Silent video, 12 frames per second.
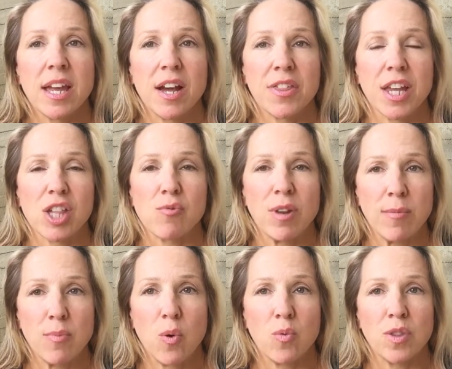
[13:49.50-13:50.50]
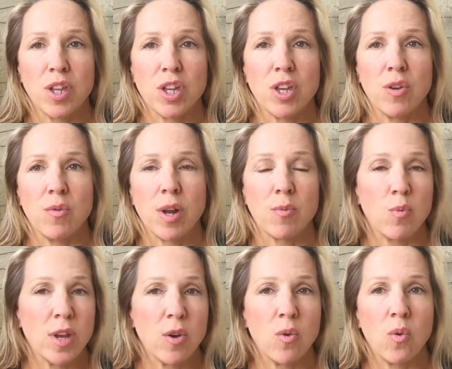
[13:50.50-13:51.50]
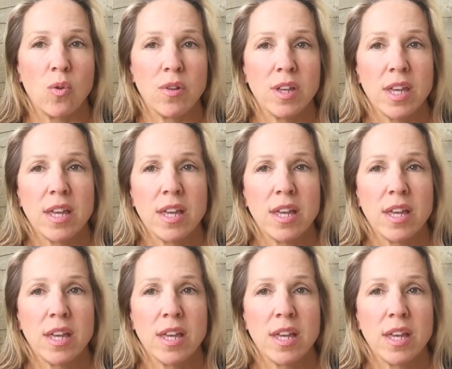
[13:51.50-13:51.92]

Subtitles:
I think it's really important that you and we all